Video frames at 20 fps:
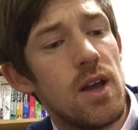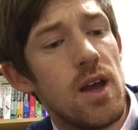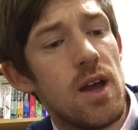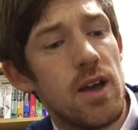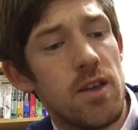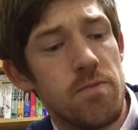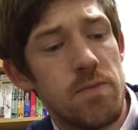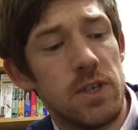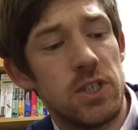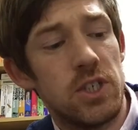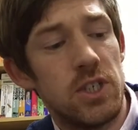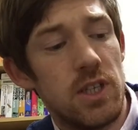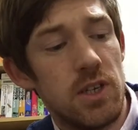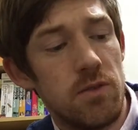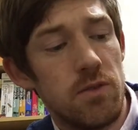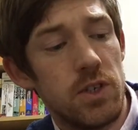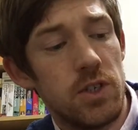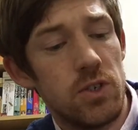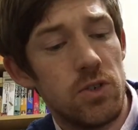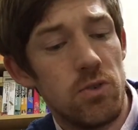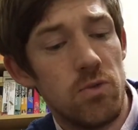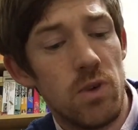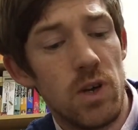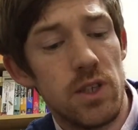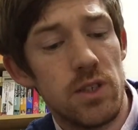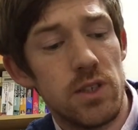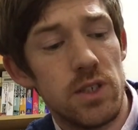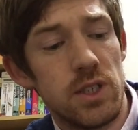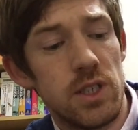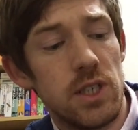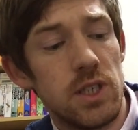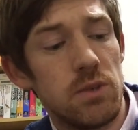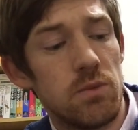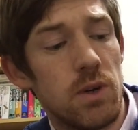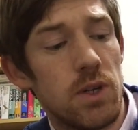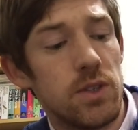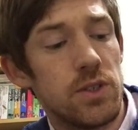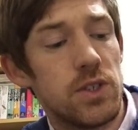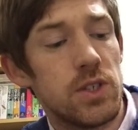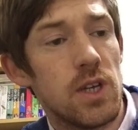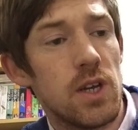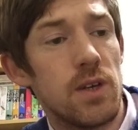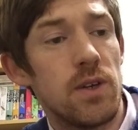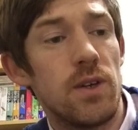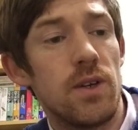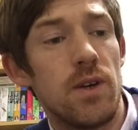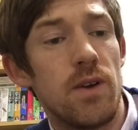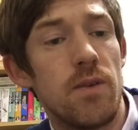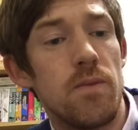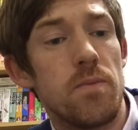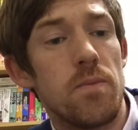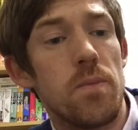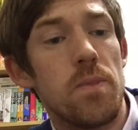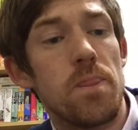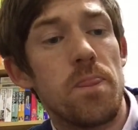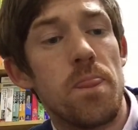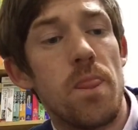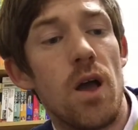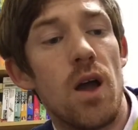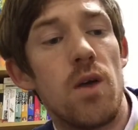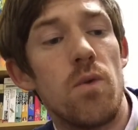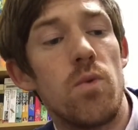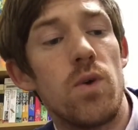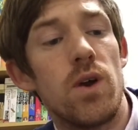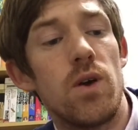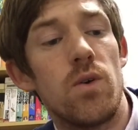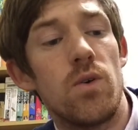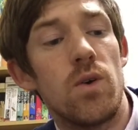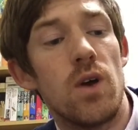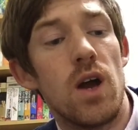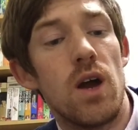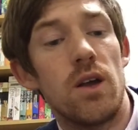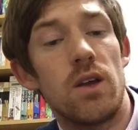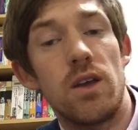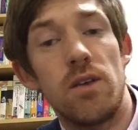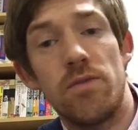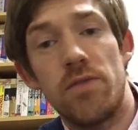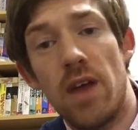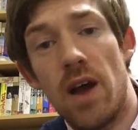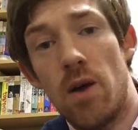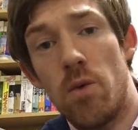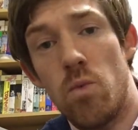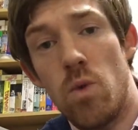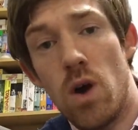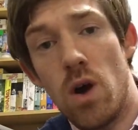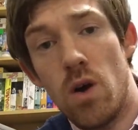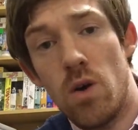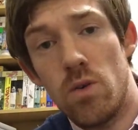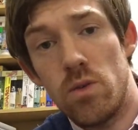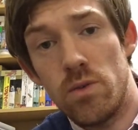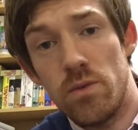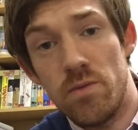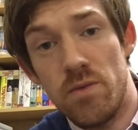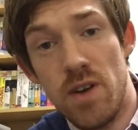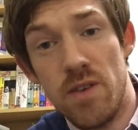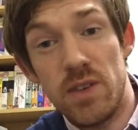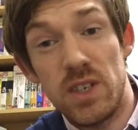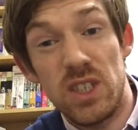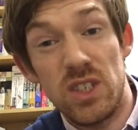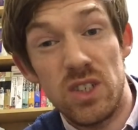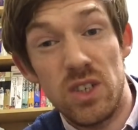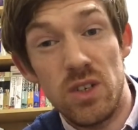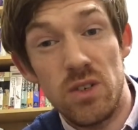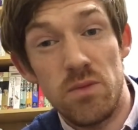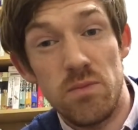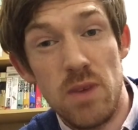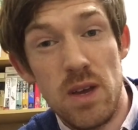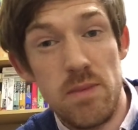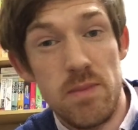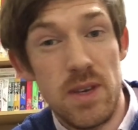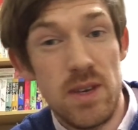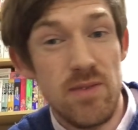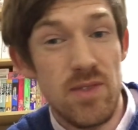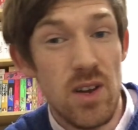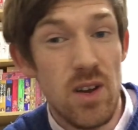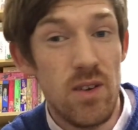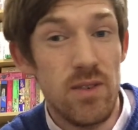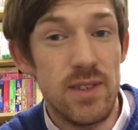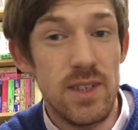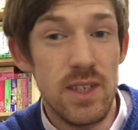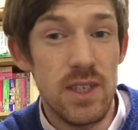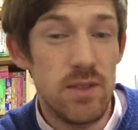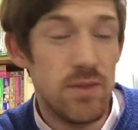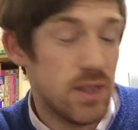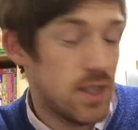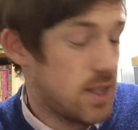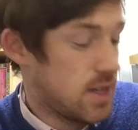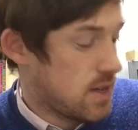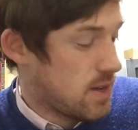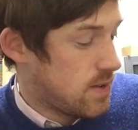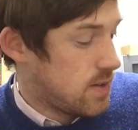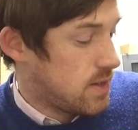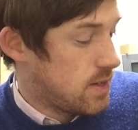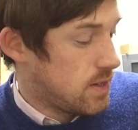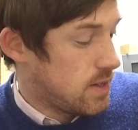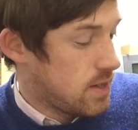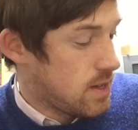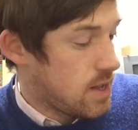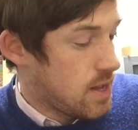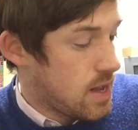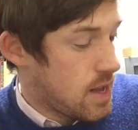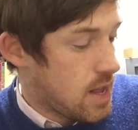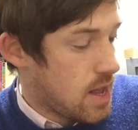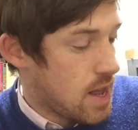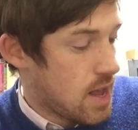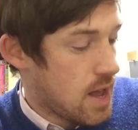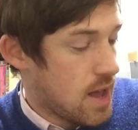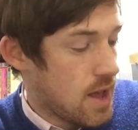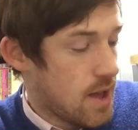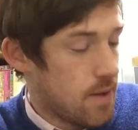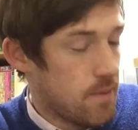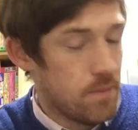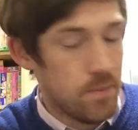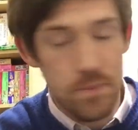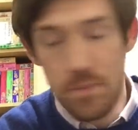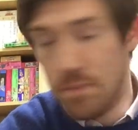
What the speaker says: especially the original ones. These ones. So I will give that a whirl very soon. Maybe even after this video. I'm